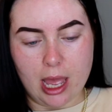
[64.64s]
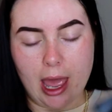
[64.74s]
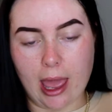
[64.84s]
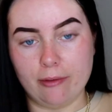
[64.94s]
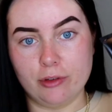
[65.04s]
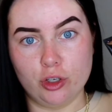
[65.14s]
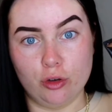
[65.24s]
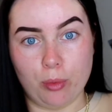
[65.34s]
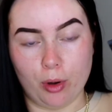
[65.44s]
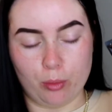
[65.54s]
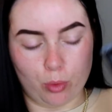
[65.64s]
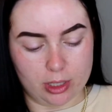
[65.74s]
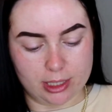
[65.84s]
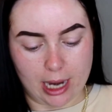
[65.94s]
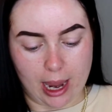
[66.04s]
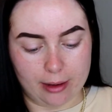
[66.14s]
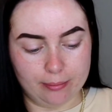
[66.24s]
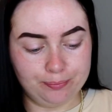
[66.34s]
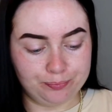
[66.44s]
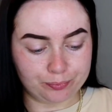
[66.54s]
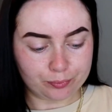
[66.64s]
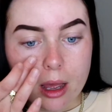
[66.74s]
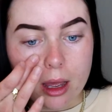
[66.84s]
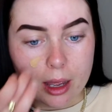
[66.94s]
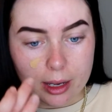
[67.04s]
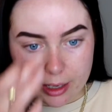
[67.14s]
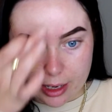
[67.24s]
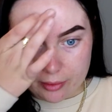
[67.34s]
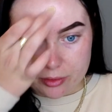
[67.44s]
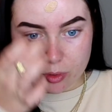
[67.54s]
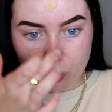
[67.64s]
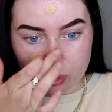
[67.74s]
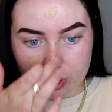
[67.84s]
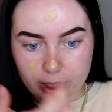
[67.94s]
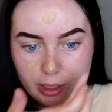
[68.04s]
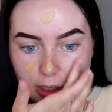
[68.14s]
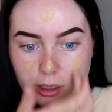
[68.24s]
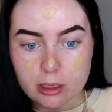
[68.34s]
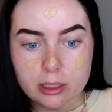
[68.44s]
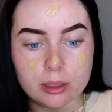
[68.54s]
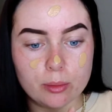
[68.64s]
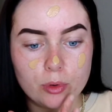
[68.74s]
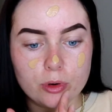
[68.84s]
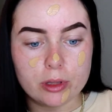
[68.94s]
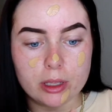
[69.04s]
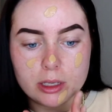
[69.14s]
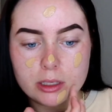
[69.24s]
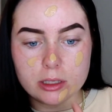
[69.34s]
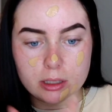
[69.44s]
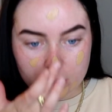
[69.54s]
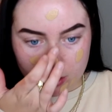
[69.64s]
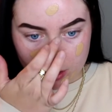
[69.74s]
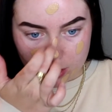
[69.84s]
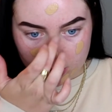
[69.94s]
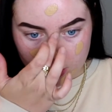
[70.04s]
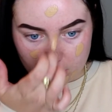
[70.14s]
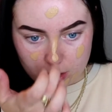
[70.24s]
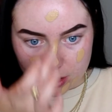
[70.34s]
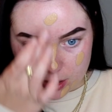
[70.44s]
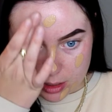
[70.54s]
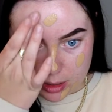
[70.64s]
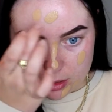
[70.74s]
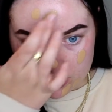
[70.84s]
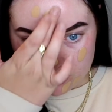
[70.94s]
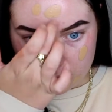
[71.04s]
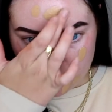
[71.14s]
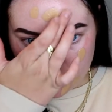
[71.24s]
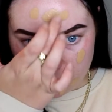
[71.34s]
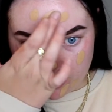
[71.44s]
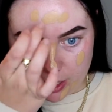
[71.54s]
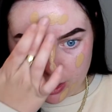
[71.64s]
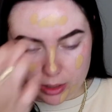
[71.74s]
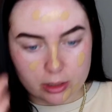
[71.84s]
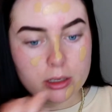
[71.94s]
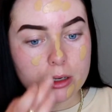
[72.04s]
F2.110. I'm going to have to order some more of this. It's really, really good.